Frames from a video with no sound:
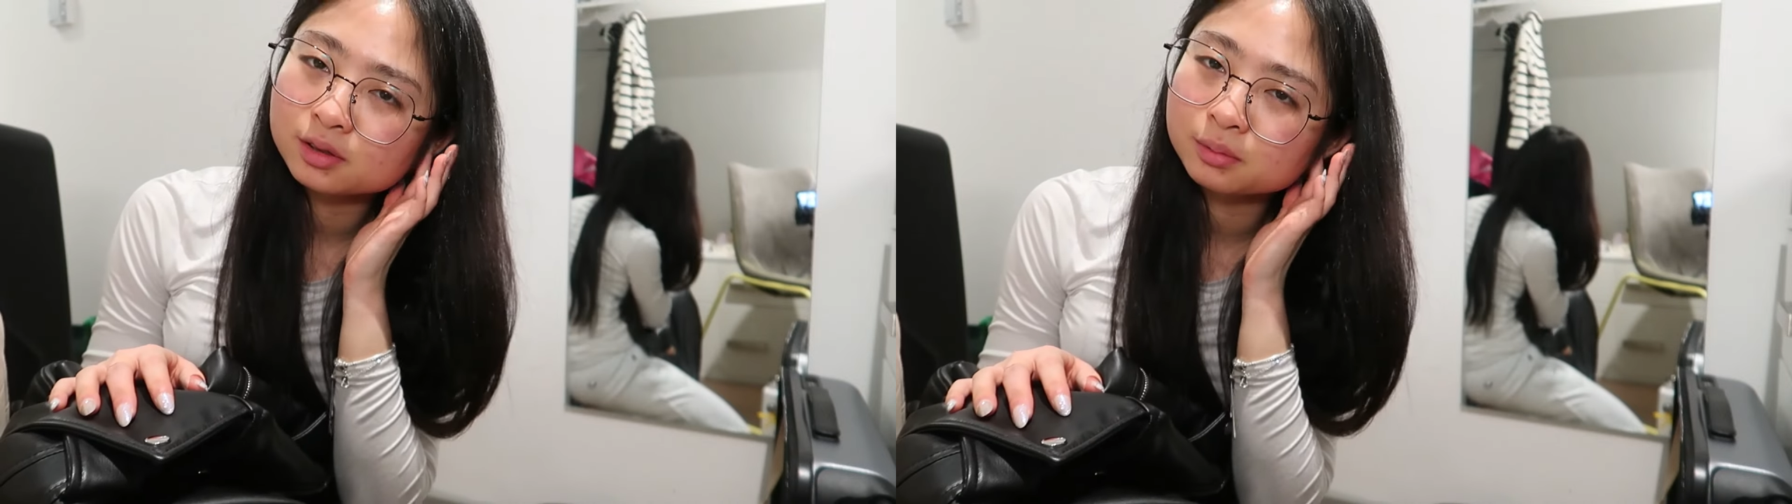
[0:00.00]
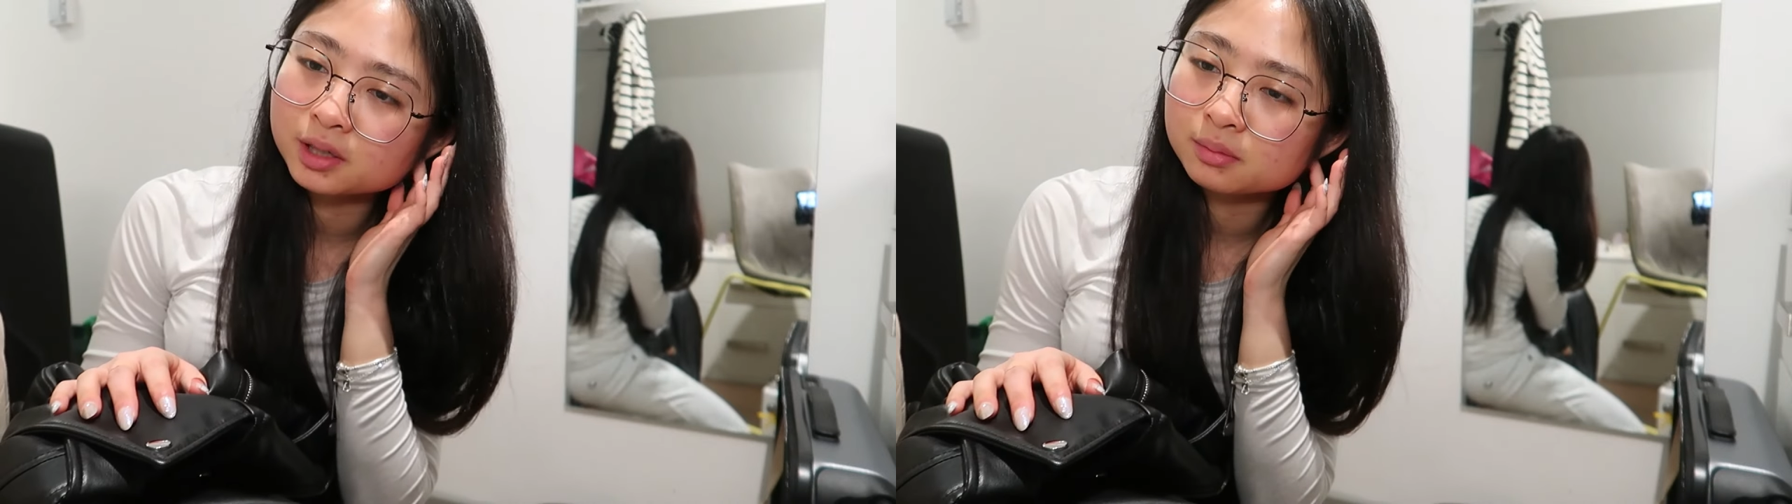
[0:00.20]

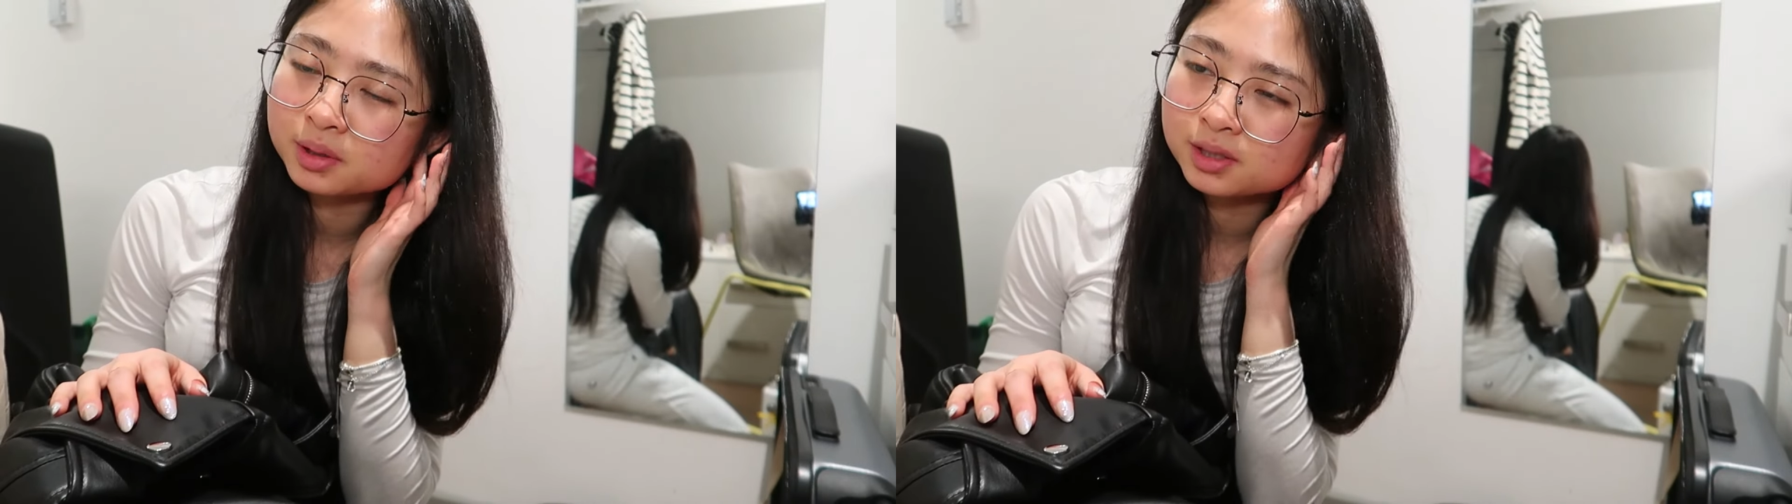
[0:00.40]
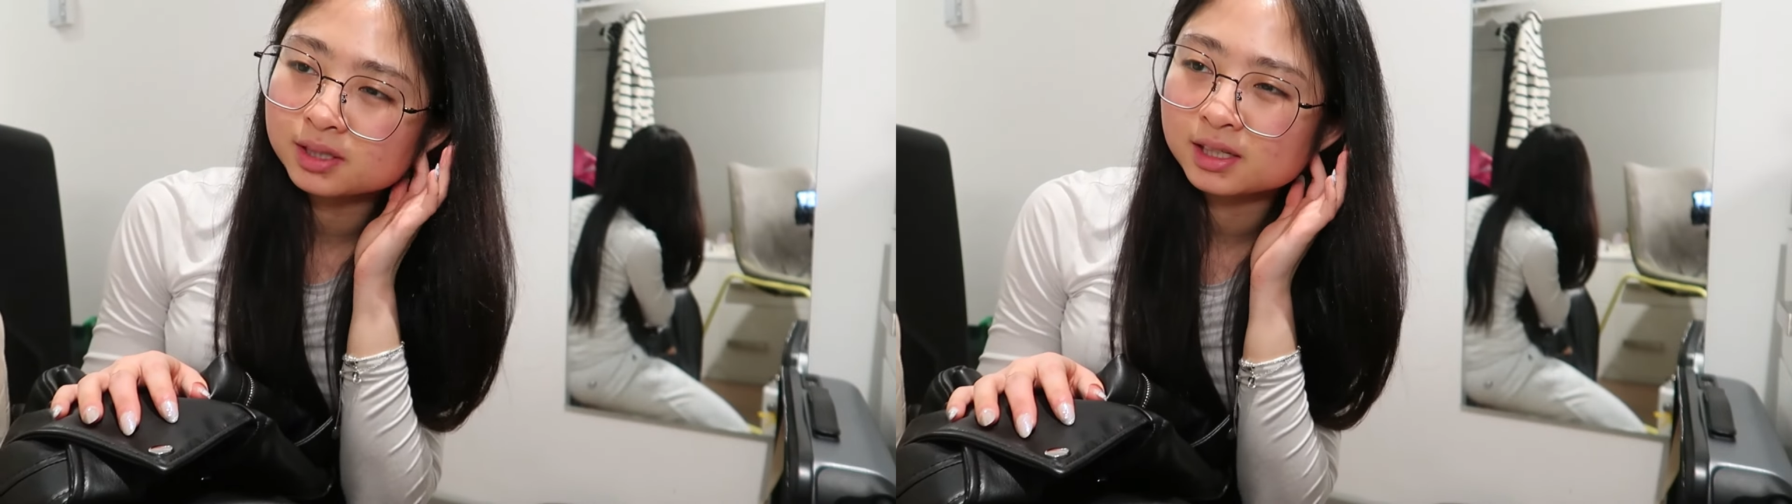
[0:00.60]
to wear
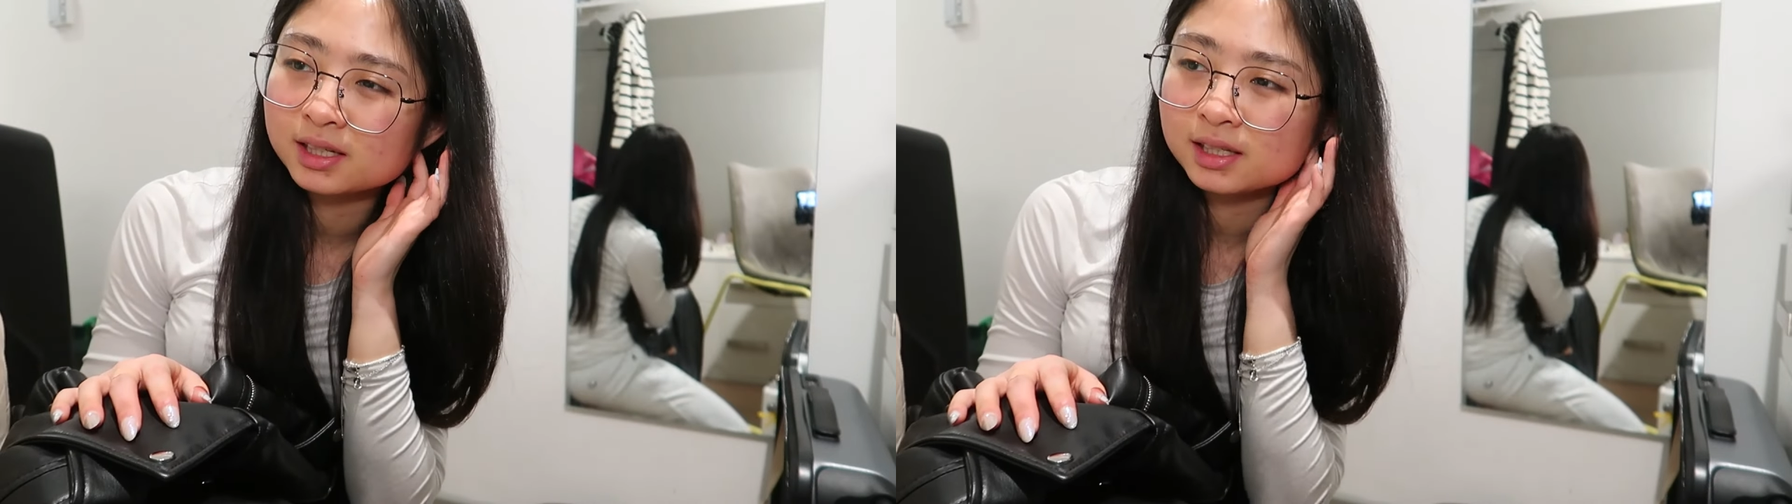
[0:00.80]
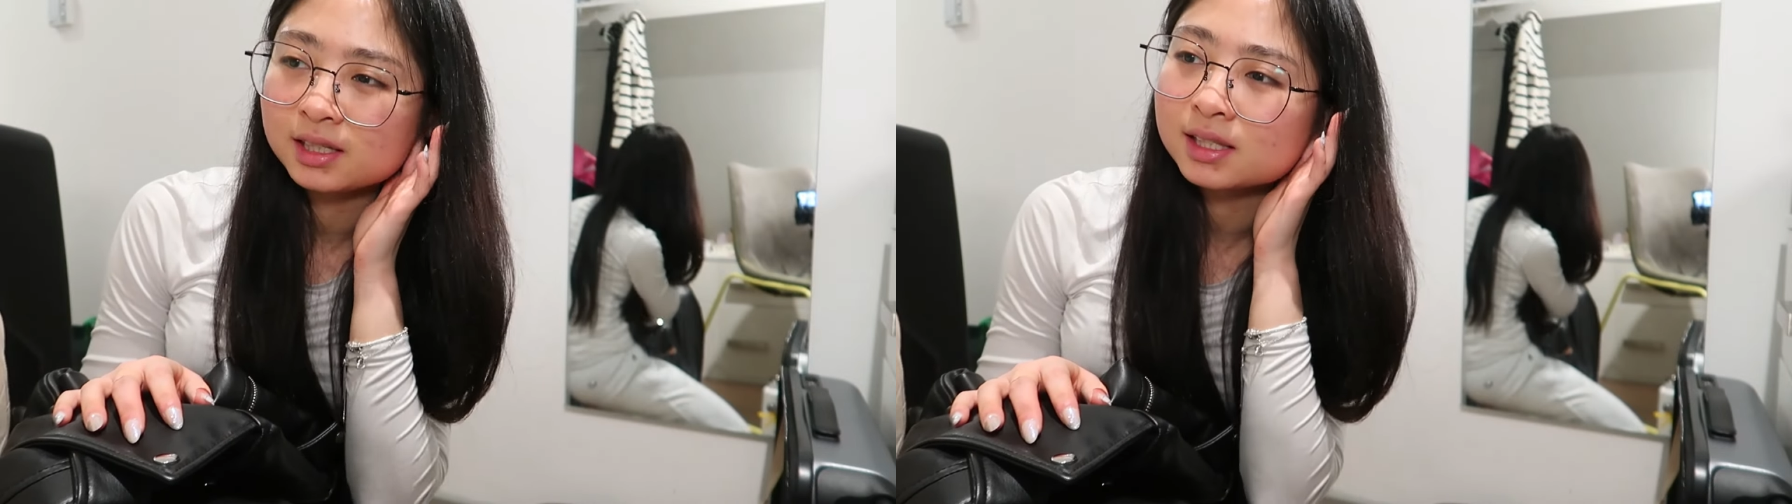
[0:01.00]
because
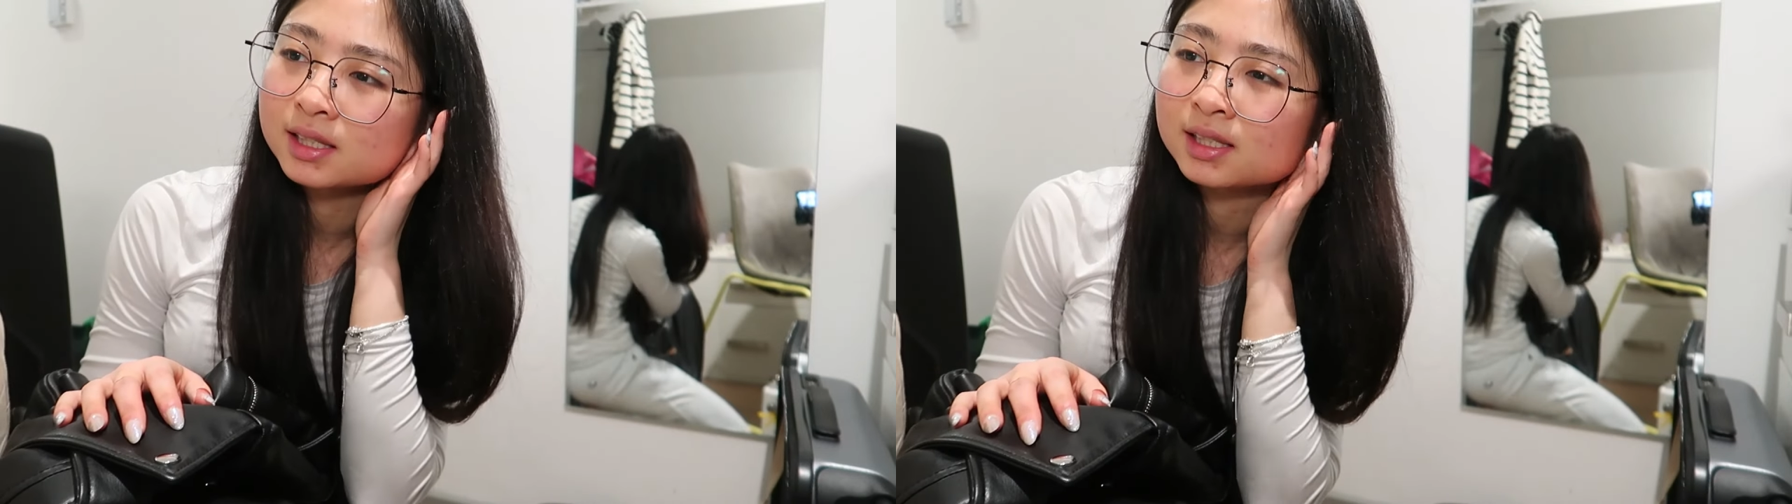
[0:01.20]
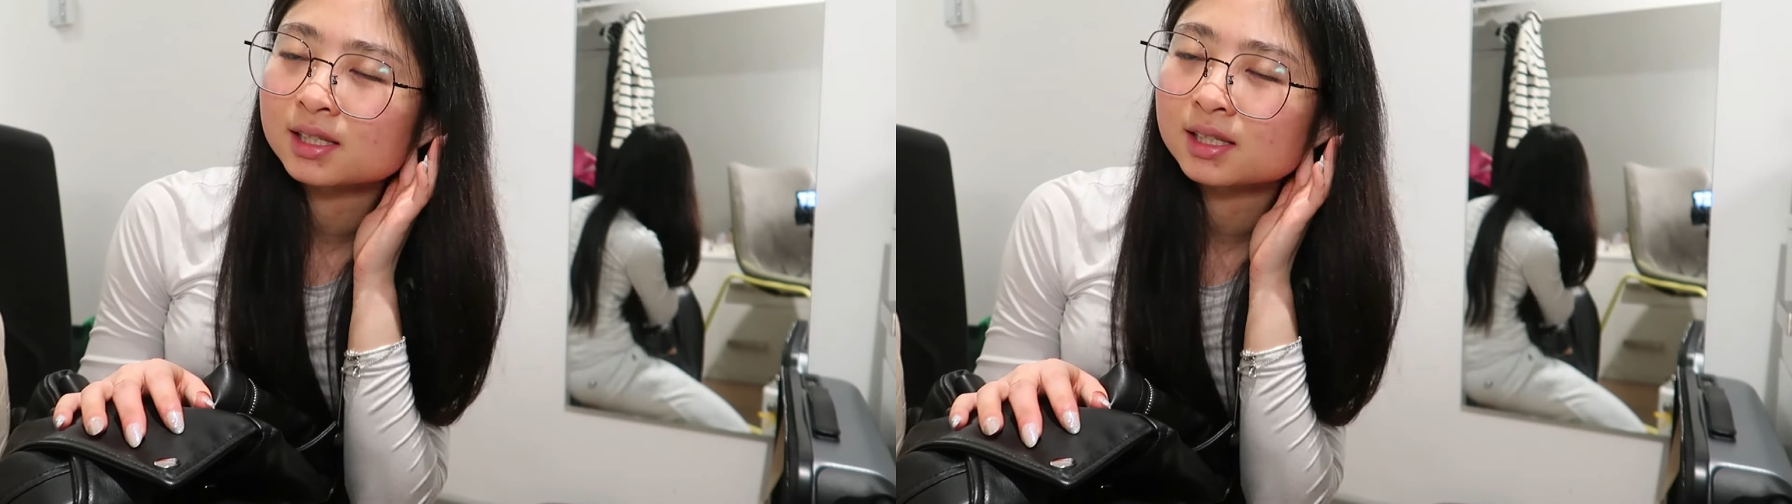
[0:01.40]
it is